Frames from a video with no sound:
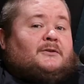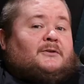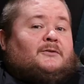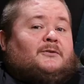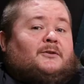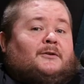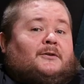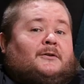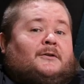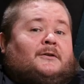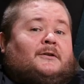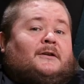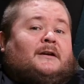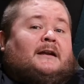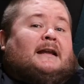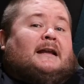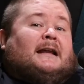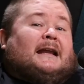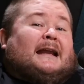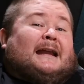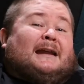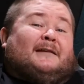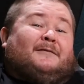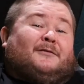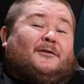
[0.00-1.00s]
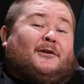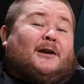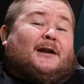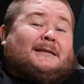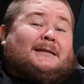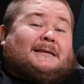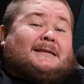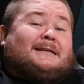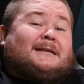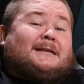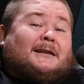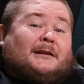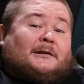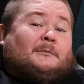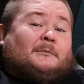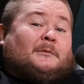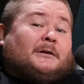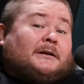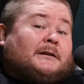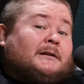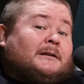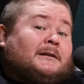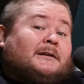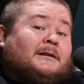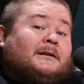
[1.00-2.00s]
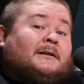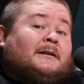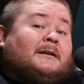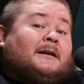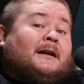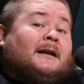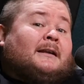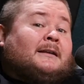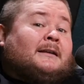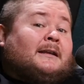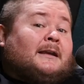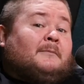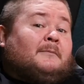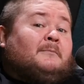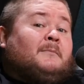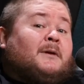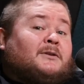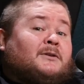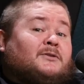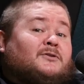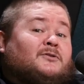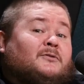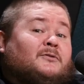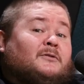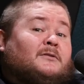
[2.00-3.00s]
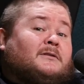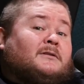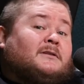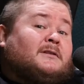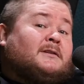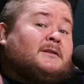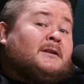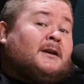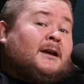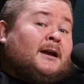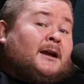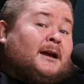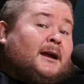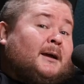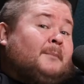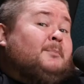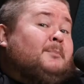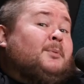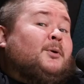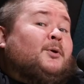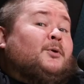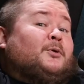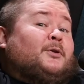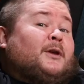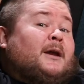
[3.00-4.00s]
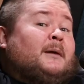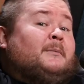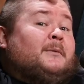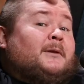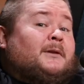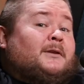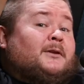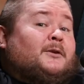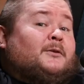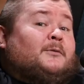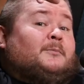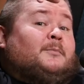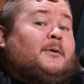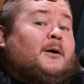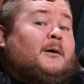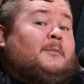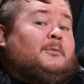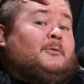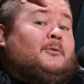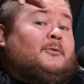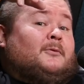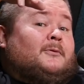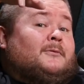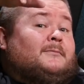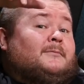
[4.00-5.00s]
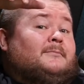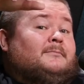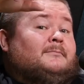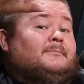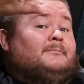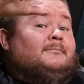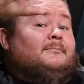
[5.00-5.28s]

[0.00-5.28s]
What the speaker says: out there. If you're at the cinema and you get Minstrels and put them into your popcorn.